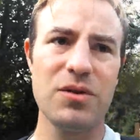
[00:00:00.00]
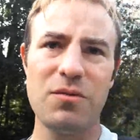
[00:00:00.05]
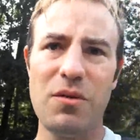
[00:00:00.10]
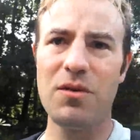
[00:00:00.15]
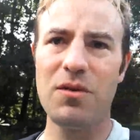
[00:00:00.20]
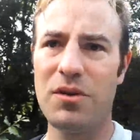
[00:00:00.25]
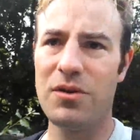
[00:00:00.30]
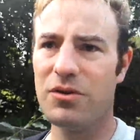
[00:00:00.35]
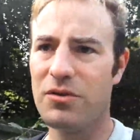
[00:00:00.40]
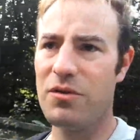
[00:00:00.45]
what I'm
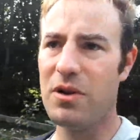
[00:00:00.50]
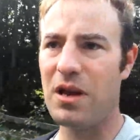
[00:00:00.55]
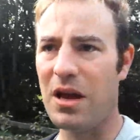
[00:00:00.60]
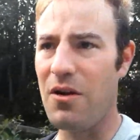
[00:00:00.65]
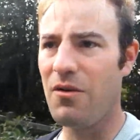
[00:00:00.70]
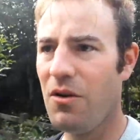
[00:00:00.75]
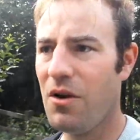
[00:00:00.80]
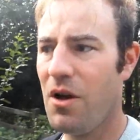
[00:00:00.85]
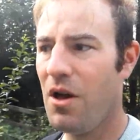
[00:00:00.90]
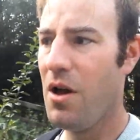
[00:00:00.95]
going to do now,
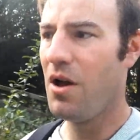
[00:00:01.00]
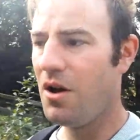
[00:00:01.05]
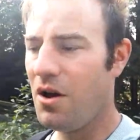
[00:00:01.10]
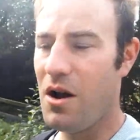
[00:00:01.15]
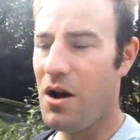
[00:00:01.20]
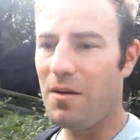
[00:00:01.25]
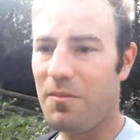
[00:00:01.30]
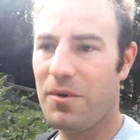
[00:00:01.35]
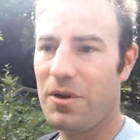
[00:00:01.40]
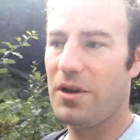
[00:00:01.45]

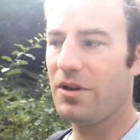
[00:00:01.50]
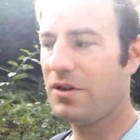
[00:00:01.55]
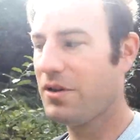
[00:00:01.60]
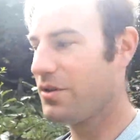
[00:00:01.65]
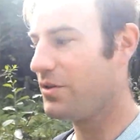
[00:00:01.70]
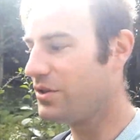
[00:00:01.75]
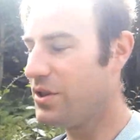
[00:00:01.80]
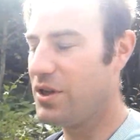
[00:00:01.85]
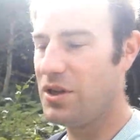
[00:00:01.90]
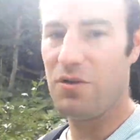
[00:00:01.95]
I'm going to
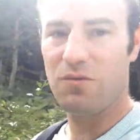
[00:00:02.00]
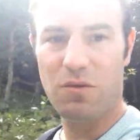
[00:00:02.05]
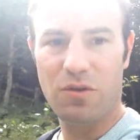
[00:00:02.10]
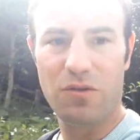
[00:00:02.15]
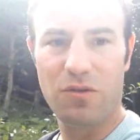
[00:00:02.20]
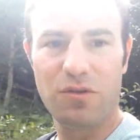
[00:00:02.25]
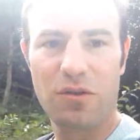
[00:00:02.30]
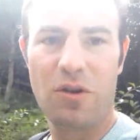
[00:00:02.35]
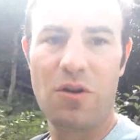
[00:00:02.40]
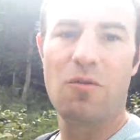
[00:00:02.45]
continue
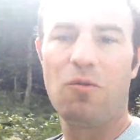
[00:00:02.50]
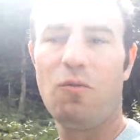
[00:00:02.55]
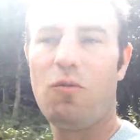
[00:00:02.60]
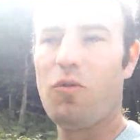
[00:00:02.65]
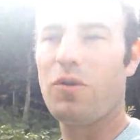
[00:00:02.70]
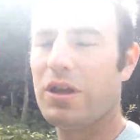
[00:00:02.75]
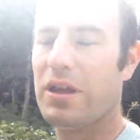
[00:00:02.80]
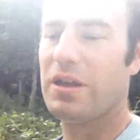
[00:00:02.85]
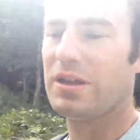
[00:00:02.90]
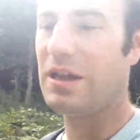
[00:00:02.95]
on
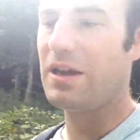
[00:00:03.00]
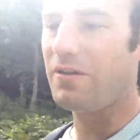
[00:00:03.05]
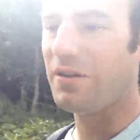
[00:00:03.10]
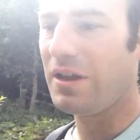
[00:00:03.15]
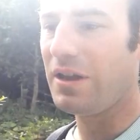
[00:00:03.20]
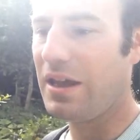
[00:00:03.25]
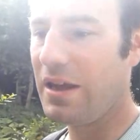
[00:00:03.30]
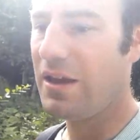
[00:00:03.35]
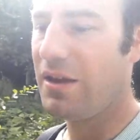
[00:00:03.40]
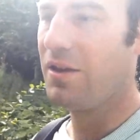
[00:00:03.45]
walking down
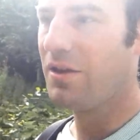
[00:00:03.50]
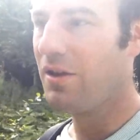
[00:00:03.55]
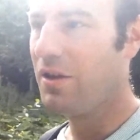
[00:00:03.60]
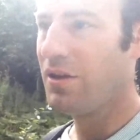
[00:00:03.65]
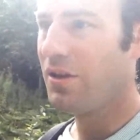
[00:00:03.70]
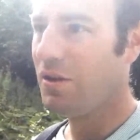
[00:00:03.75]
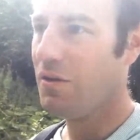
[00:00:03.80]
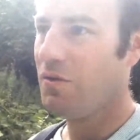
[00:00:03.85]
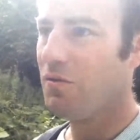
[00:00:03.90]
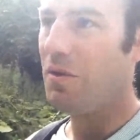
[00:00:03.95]
here.
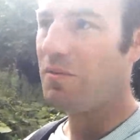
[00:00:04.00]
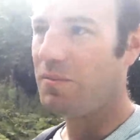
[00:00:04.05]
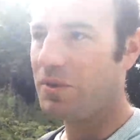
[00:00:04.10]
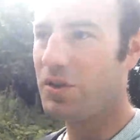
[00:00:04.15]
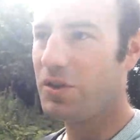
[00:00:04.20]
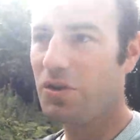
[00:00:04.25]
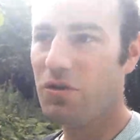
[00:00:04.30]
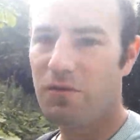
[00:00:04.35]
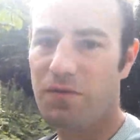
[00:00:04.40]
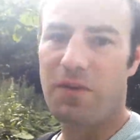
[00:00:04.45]
Won't be
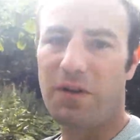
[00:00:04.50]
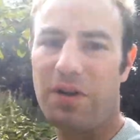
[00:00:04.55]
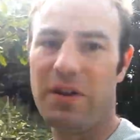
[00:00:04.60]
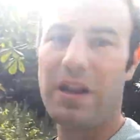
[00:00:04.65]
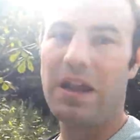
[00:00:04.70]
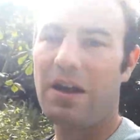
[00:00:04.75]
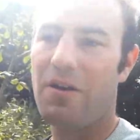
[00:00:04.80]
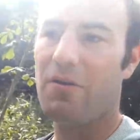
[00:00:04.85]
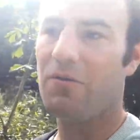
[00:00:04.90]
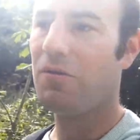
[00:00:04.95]
too far
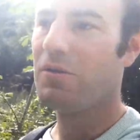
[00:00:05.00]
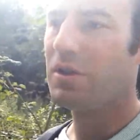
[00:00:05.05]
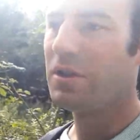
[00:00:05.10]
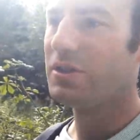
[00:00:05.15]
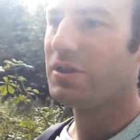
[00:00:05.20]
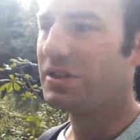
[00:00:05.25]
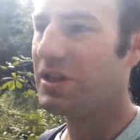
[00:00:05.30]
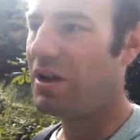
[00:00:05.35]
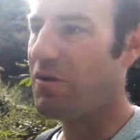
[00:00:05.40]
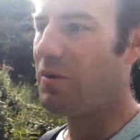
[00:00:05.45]
now
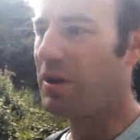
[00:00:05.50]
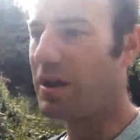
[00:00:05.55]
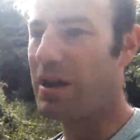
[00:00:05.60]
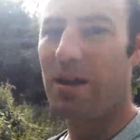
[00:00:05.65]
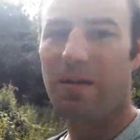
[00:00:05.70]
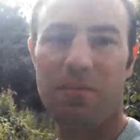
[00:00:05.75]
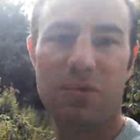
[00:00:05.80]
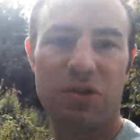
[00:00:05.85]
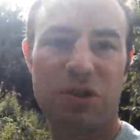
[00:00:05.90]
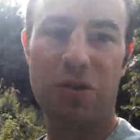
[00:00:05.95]
till we
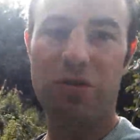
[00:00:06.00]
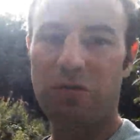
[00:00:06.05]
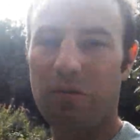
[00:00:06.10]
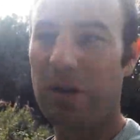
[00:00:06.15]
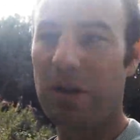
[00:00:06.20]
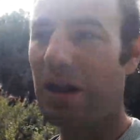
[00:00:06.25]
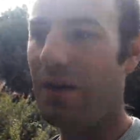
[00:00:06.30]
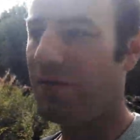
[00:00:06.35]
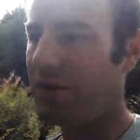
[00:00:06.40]
come to the other